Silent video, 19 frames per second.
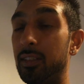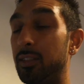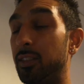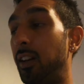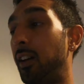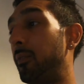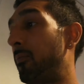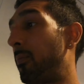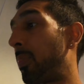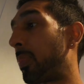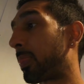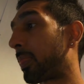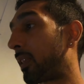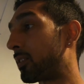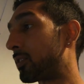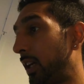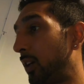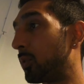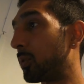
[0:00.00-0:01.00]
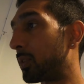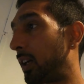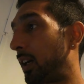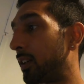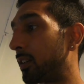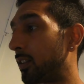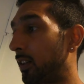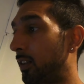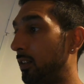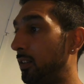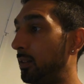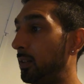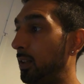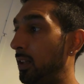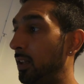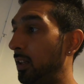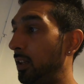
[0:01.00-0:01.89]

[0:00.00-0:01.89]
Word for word: this time. Get all that done.